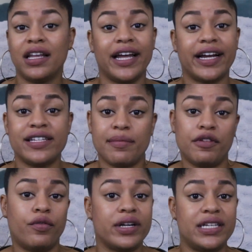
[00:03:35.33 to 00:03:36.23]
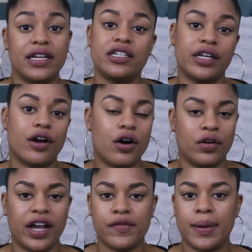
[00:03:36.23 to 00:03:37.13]
Like I said before, to each their
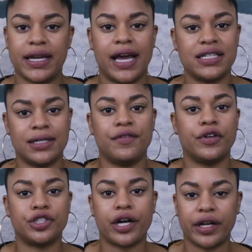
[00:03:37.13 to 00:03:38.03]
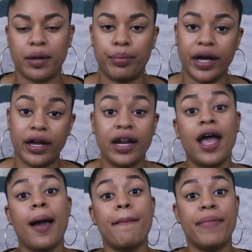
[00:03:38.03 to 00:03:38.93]
own. Everybody has a different journey, but
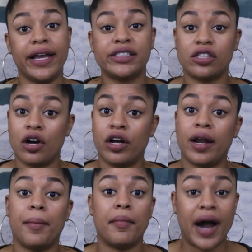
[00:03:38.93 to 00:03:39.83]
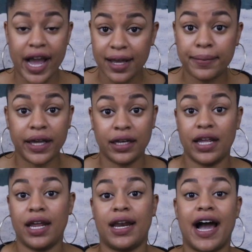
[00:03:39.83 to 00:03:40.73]
based on my
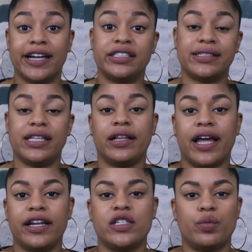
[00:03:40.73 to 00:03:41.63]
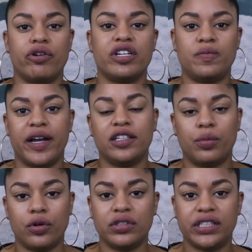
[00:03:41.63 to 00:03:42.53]
opinion, I just think that it's more
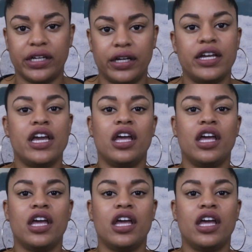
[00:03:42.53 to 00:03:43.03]
respectable to,